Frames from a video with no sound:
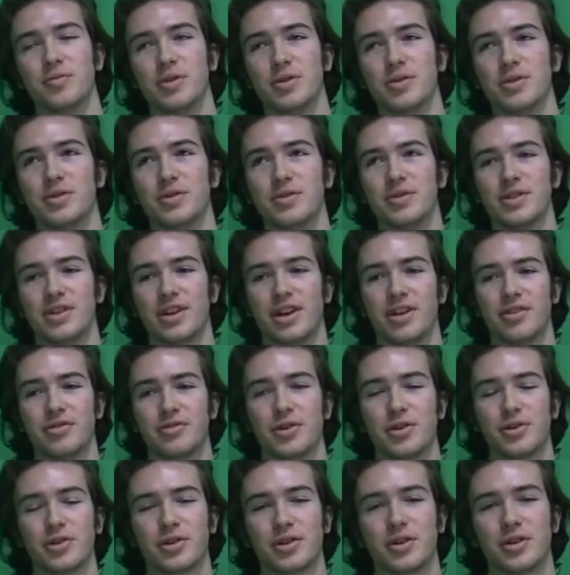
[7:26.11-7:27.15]
We were doing our
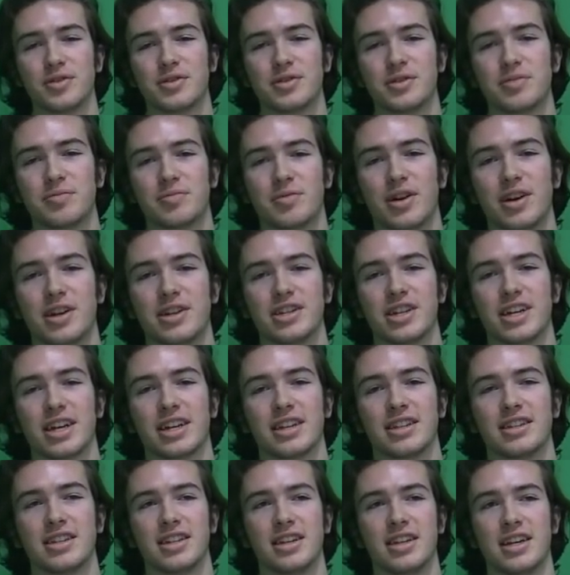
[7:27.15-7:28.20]
roller coaster
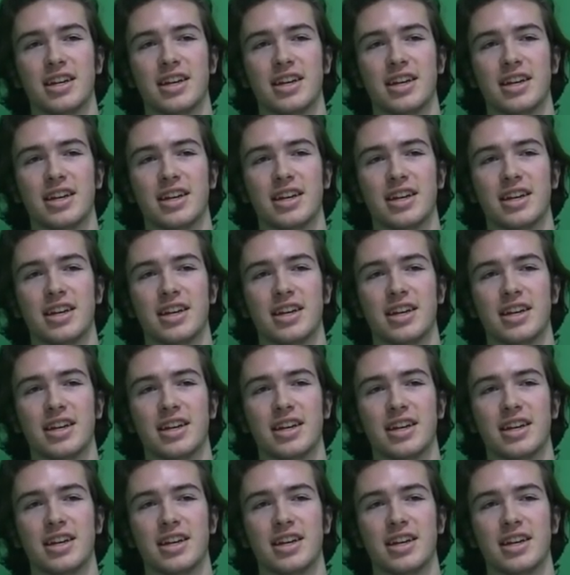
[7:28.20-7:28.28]
project,